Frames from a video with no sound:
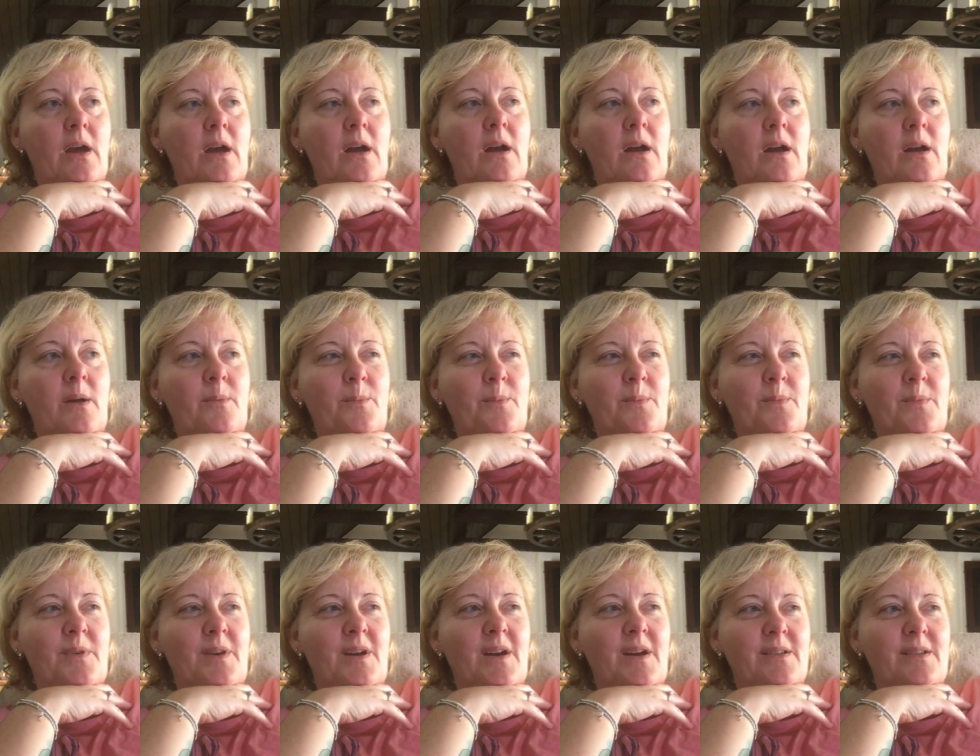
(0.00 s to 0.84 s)
And
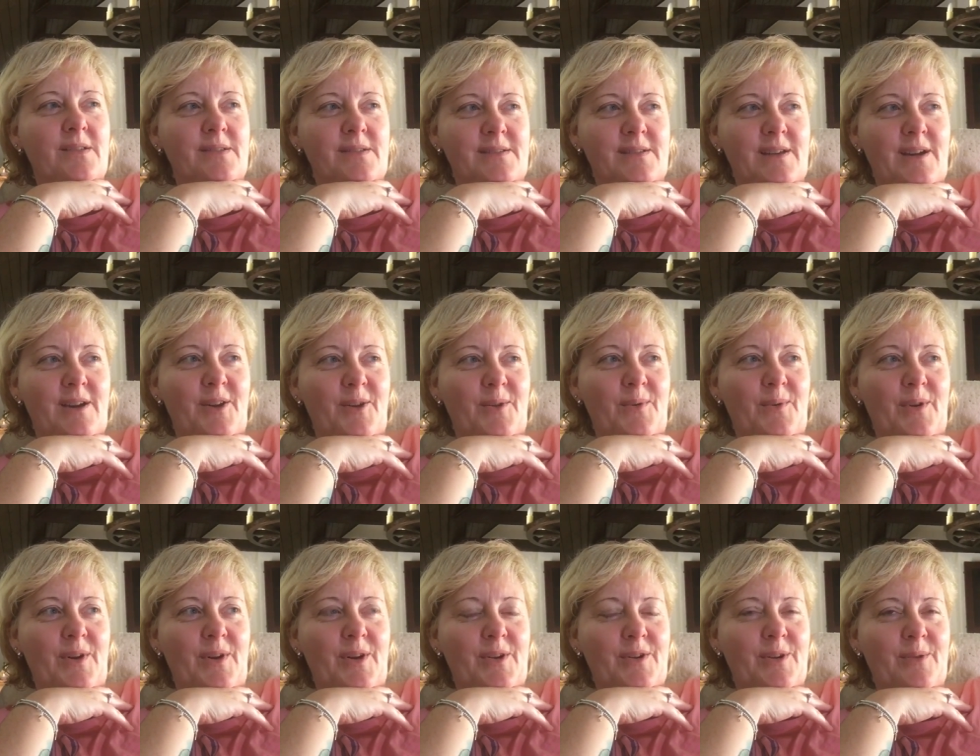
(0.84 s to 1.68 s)
so
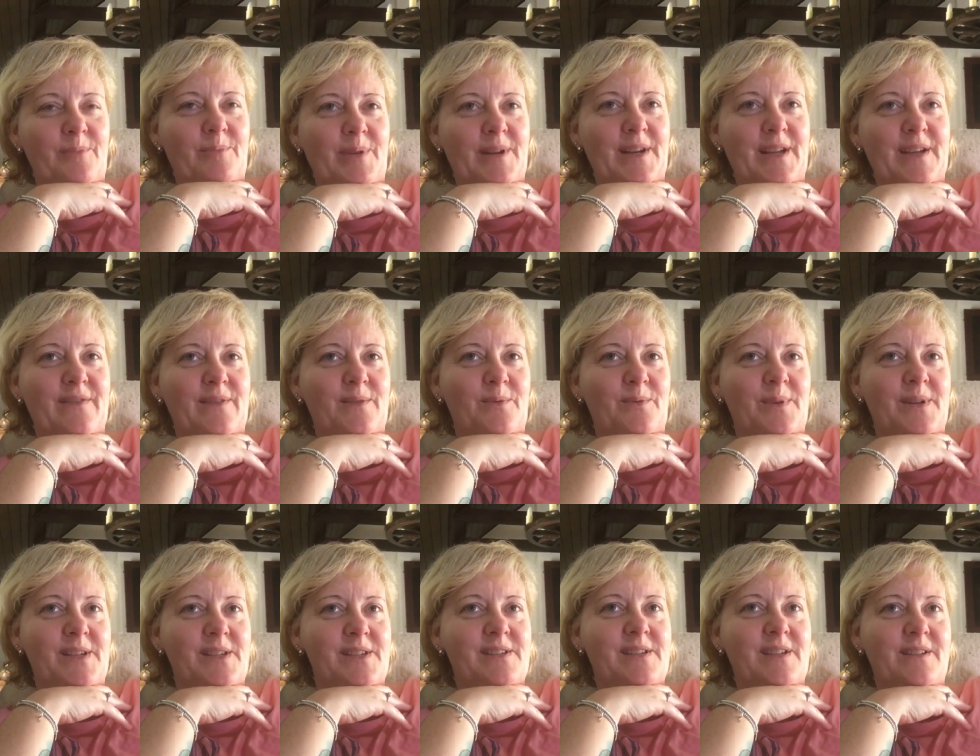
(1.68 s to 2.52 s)
I couldn't believe it
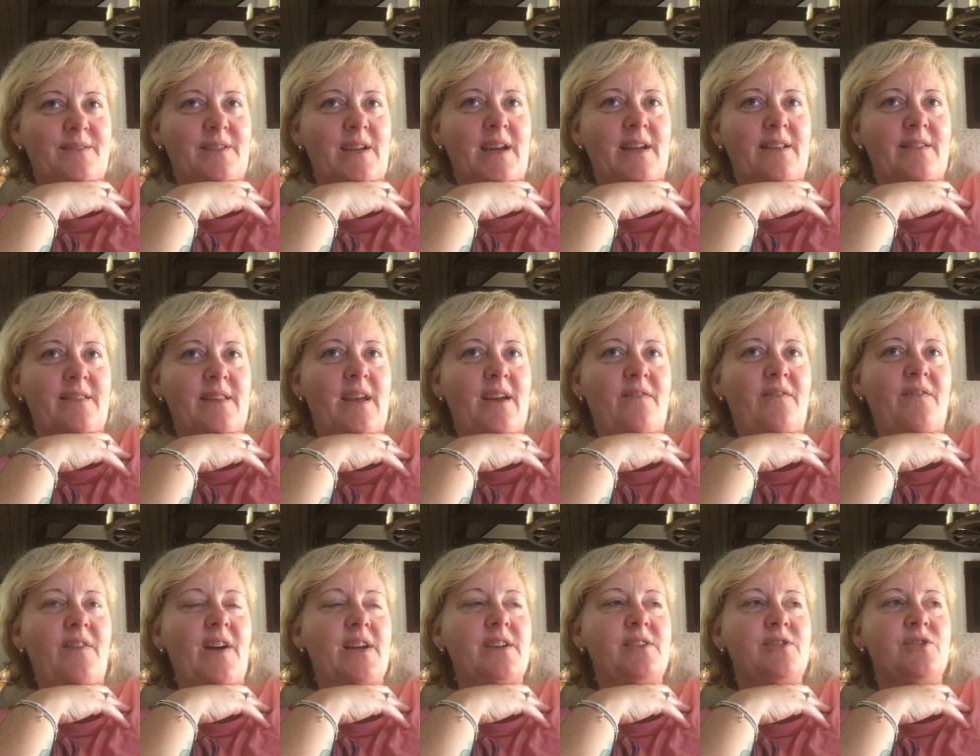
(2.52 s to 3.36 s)
when it said, and their
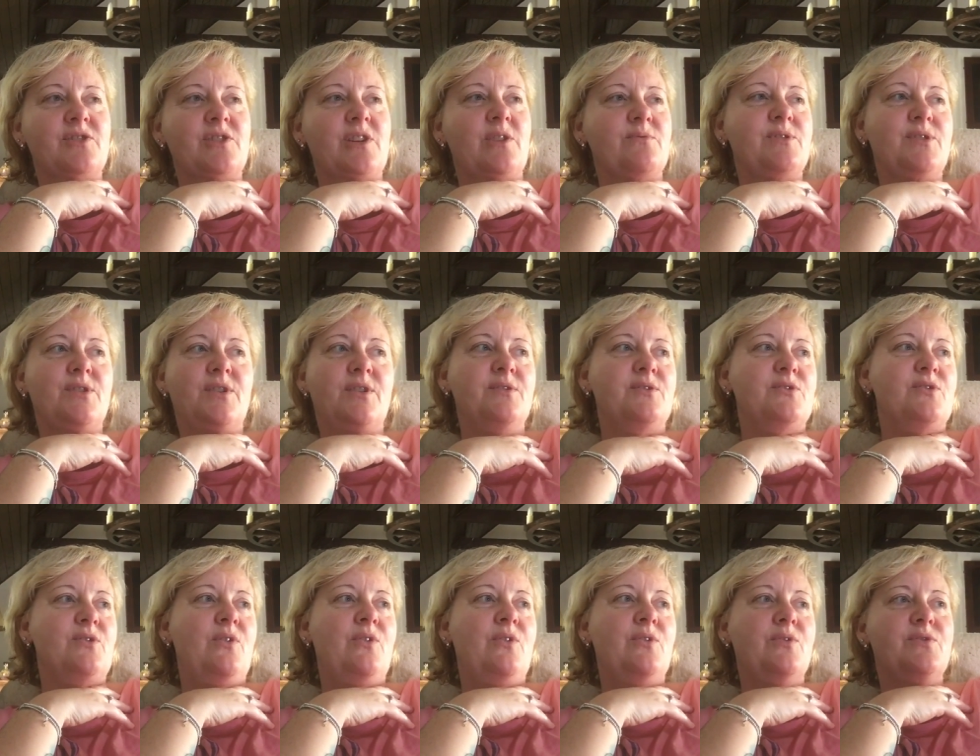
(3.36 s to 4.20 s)
face shall turn
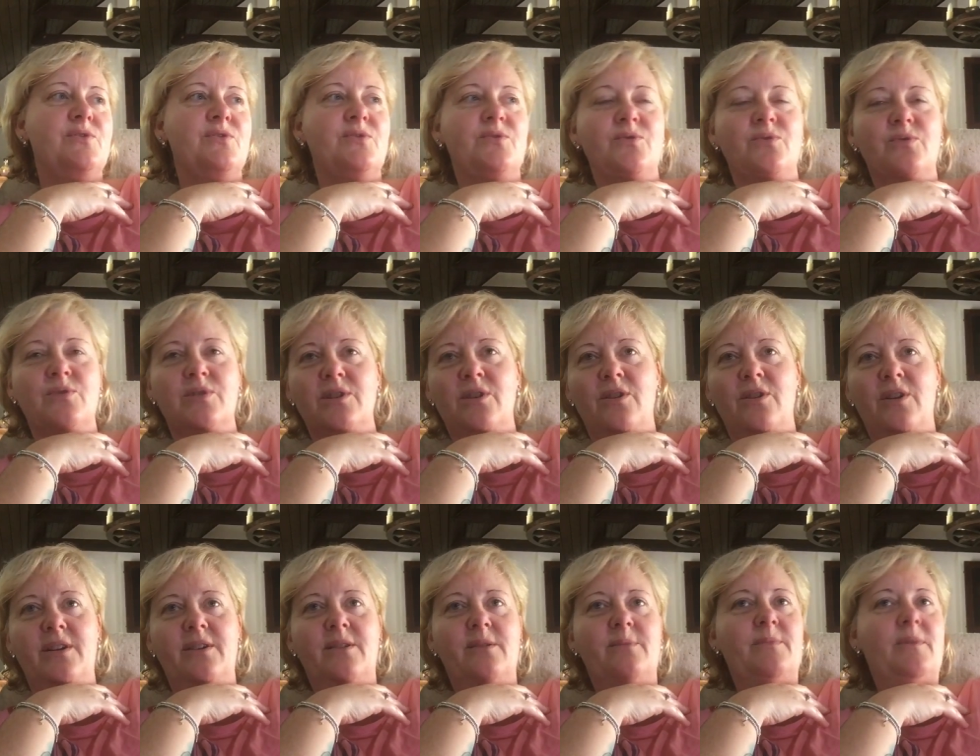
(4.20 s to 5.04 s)
to oxen or lion.